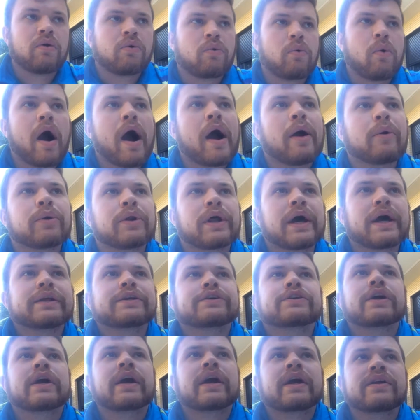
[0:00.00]
Why would I
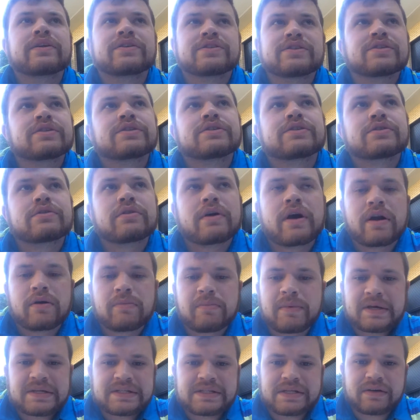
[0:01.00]
change and straddle
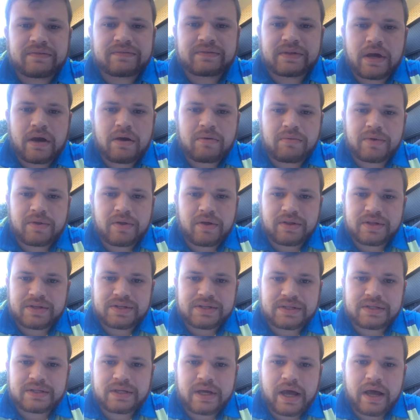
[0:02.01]
myself down with all
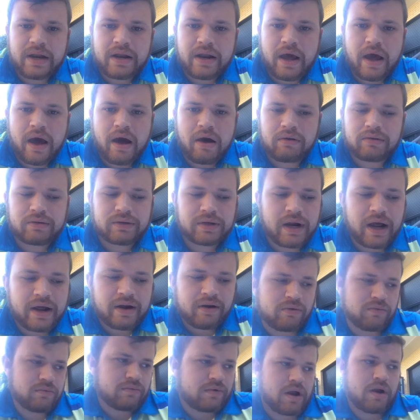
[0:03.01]
this debt now? And I
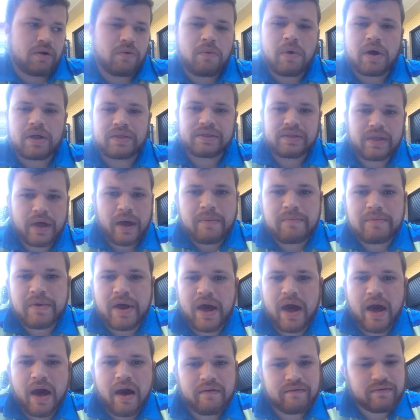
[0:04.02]
don't want them
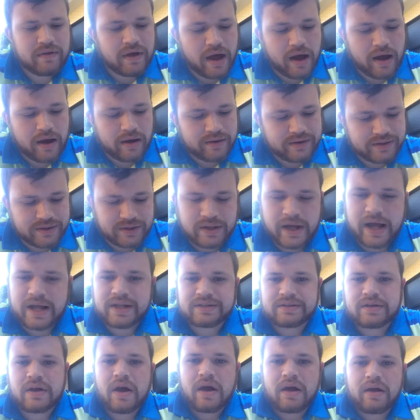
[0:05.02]
to have that. So
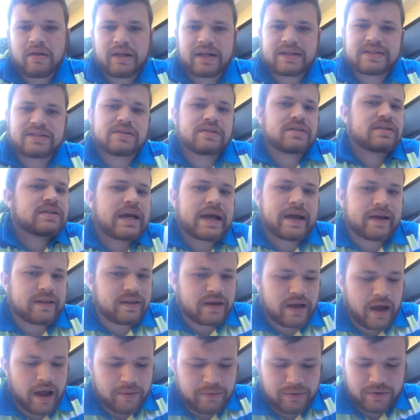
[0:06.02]
that's the second
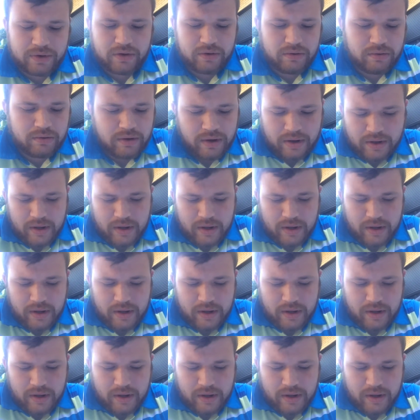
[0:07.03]
thing I would do.